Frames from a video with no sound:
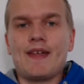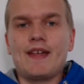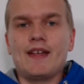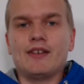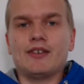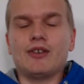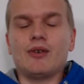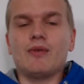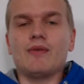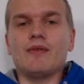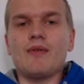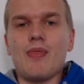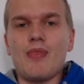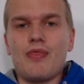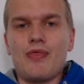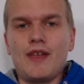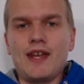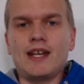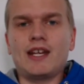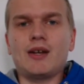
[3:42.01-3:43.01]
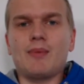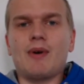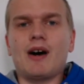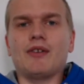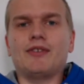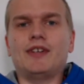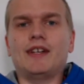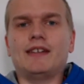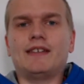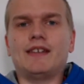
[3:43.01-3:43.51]
So think
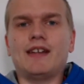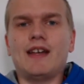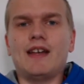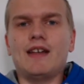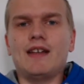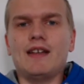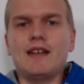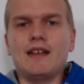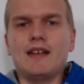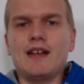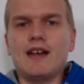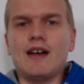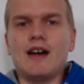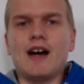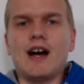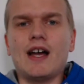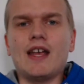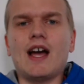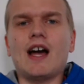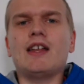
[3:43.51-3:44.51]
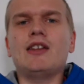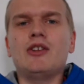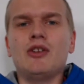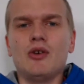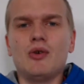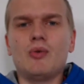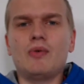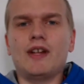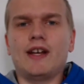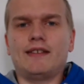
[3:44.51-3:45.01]
about this I, I
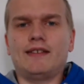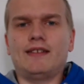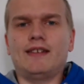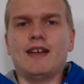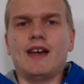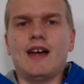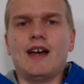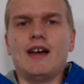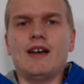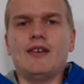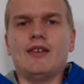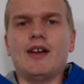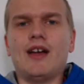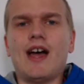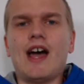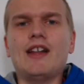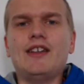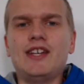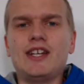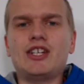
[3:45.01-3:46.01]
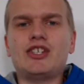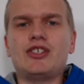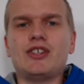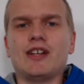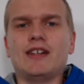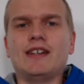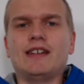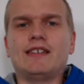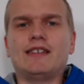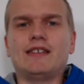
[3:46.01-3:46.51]
know that uh,
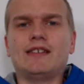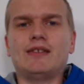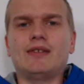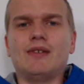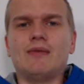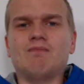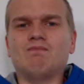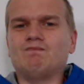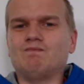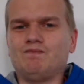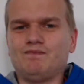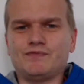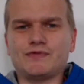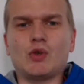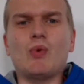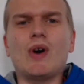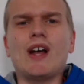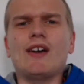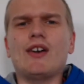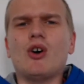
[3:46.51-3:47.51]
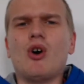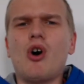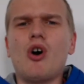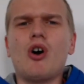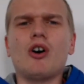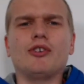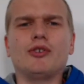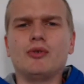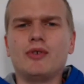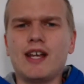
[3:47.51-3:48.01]
addiction is very
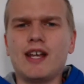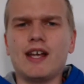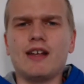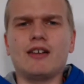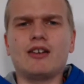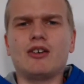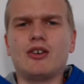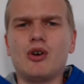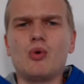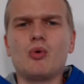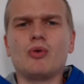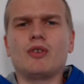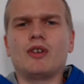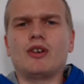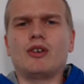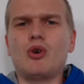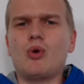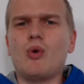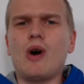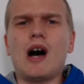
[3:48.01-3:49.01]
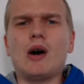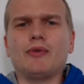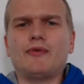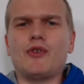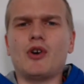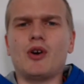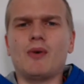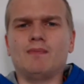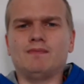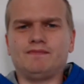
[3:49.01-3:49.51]
hard to get go go out
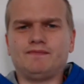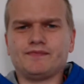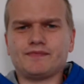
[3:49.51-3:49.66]
from